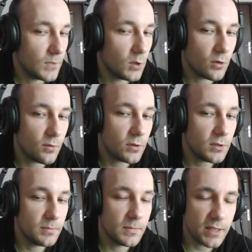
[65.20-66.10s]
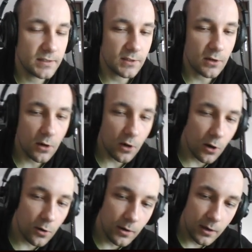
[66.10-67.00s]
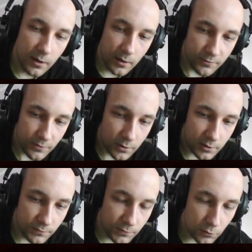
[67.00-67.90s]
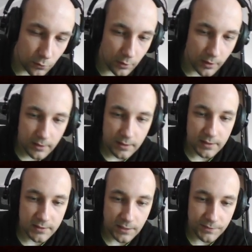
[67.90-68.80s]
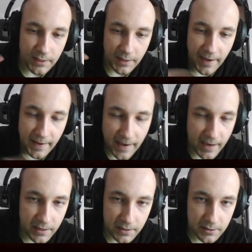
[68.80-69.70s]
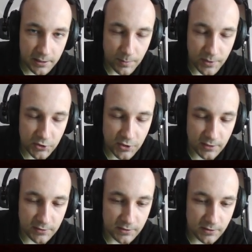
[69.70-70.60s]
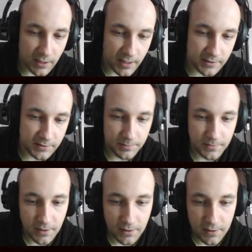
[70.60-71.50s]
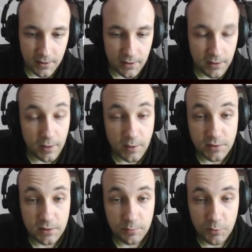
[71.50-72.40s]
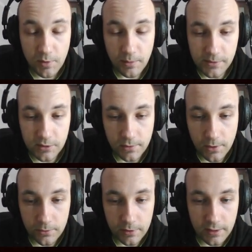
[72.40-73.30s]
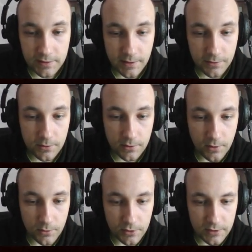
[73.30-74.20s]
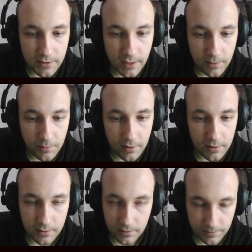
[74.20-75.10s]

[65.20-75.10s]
You know what? Let's go for it full. Let's give the AI the best chances it has. It's probably throwing, as I do not know this game and